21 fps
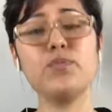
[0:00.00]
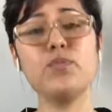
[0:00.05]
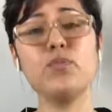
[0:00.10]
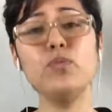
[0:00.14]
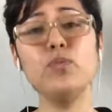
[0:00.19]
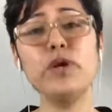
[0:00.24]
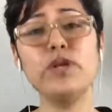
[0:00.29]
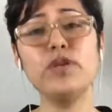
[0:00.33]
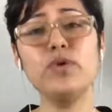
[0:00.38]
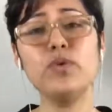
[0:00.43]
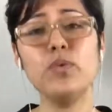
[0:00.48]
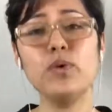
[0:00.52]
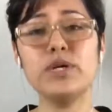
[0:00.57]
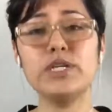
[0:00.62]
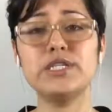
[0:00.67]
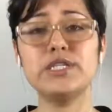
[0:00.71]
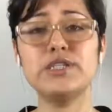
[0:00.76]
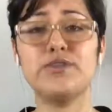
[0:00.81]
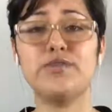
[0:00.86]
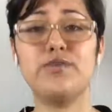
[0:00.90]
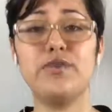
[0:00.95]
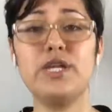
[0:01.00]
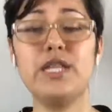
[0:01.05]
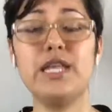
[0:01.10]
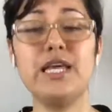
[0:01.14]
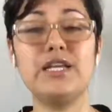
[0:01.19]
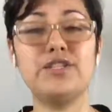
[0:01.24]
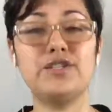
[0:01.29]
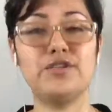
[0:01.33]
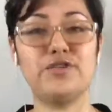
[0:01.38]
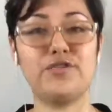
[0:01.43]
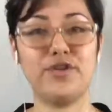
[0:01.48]
When you work as a
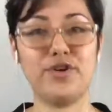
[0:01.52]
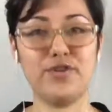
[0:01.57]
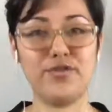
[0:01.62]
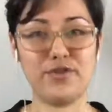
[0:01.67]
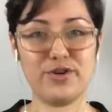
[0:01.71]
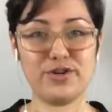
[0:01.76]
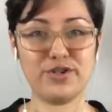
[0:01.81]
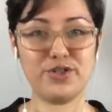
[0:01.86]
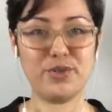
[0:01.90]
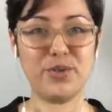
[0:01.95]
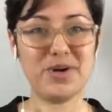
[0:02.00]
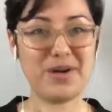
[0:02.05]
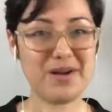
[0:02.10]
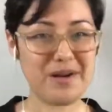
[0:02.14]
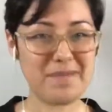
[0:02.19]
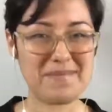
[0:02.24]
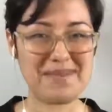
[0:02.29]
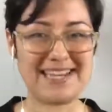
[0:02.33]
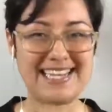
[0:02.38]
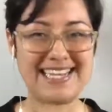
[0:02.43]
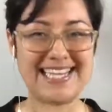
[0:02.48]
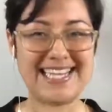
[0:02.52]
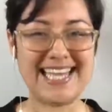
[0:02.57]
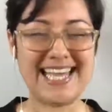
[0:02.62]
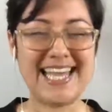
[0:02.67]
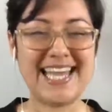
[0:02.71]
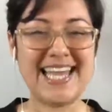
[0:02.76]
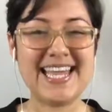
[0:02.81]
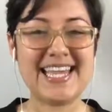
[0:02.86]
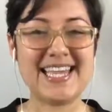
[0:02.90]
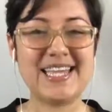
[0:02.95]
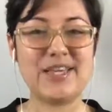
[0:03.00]
freelancer for a virtual company,
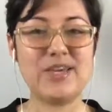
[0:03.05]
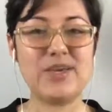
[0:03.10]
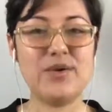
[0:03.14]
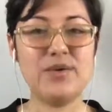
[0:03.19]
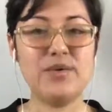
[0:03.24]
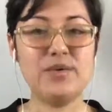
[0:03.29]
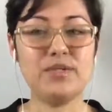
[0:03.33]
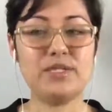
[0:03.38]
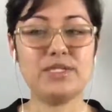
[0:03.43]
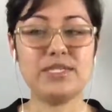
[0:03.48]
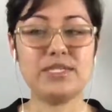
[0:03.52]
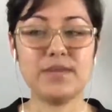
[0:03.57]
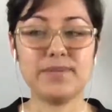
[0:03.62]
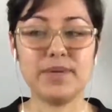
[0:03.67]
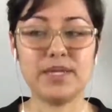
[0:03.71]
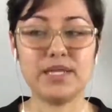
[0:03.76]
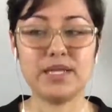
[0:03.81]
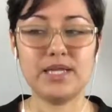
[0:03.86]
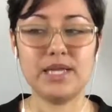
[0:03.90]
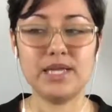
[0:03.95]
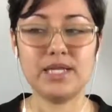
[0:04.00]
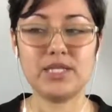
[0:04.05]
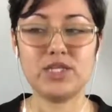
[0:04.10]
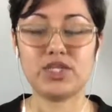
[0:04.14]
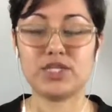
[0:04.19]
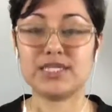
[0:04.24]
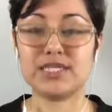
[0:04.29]
you typically